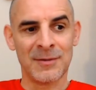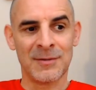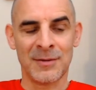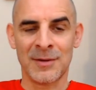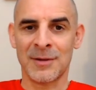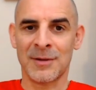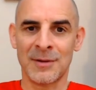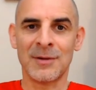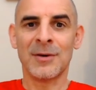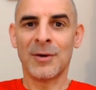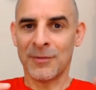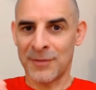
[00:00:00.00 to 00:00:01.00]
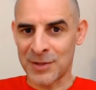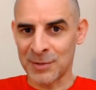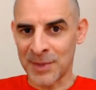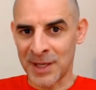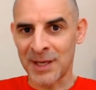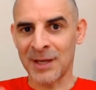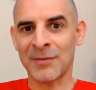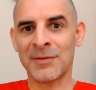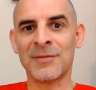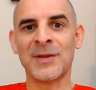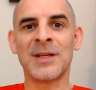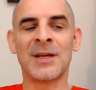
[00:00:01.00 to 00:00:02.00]
the official beginning of the
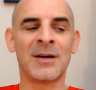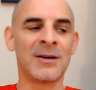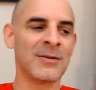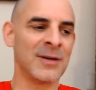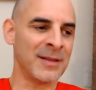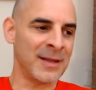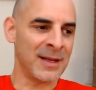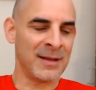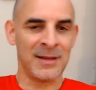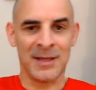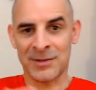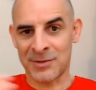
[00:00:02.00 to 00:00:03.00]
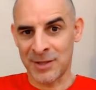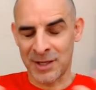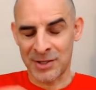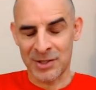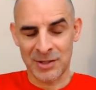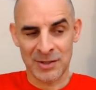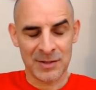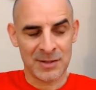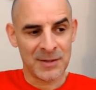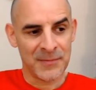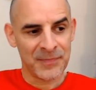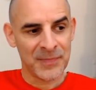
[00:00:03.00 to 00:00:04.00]
video and then the introductions.
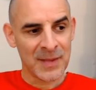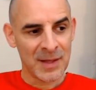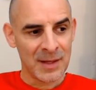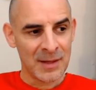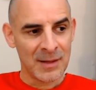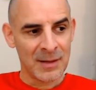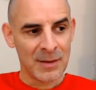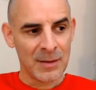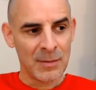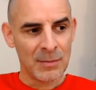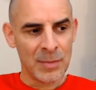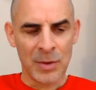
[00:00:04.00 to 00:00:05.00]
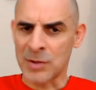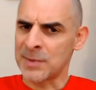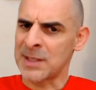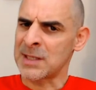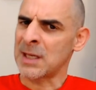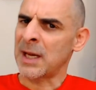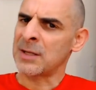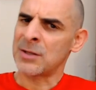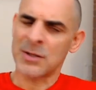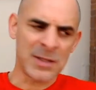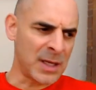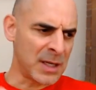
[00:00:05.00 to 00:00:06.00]
Because basically I
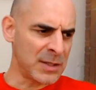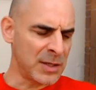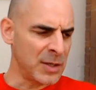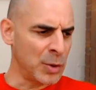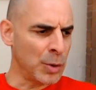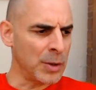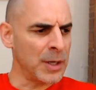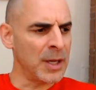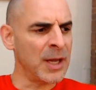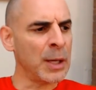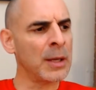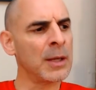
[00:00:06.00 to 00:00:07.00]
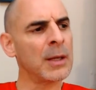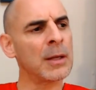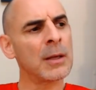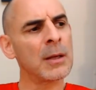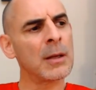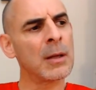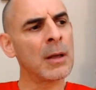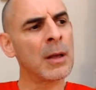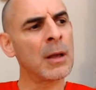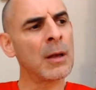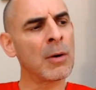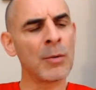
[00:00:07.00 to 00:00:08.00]
just started recording,
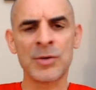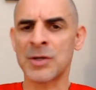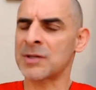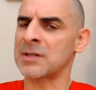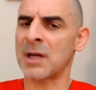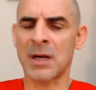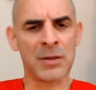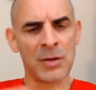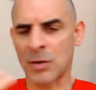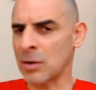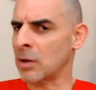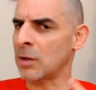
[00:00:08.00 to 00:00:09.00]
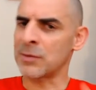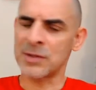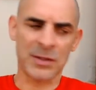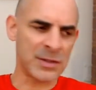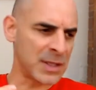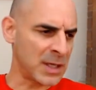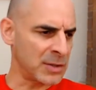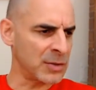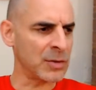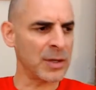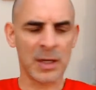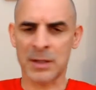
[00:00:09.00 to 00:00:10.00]
we just started the call and we just started
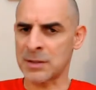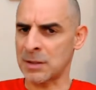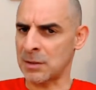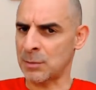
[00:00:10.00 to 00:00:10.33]
talking at a certain